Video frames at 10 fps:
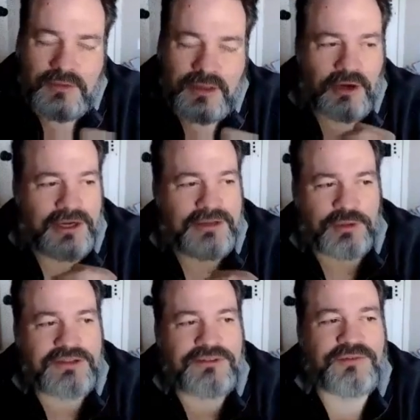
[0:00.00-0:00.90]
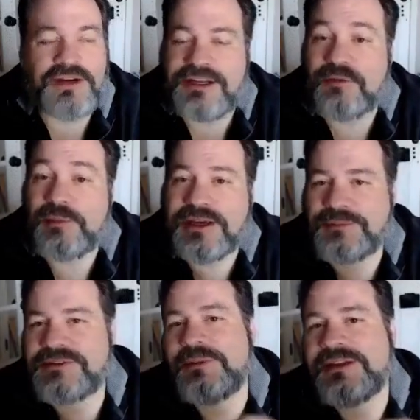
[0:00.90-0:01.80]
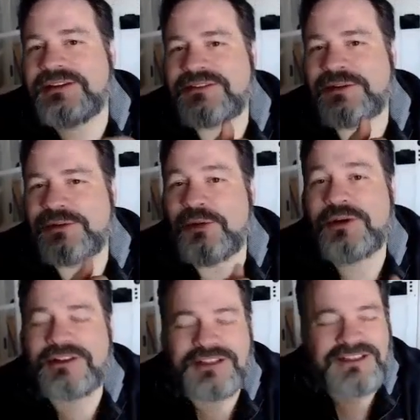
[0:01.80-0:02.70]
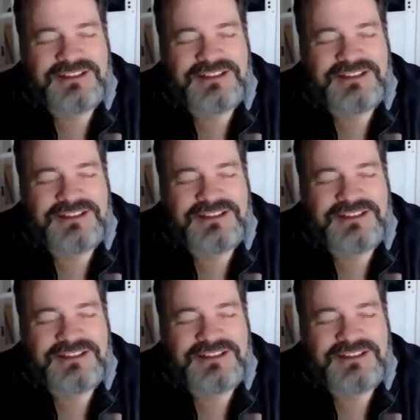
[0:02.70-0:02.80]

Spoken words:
All right. Well, that's funny. You've become somebody's tutorial.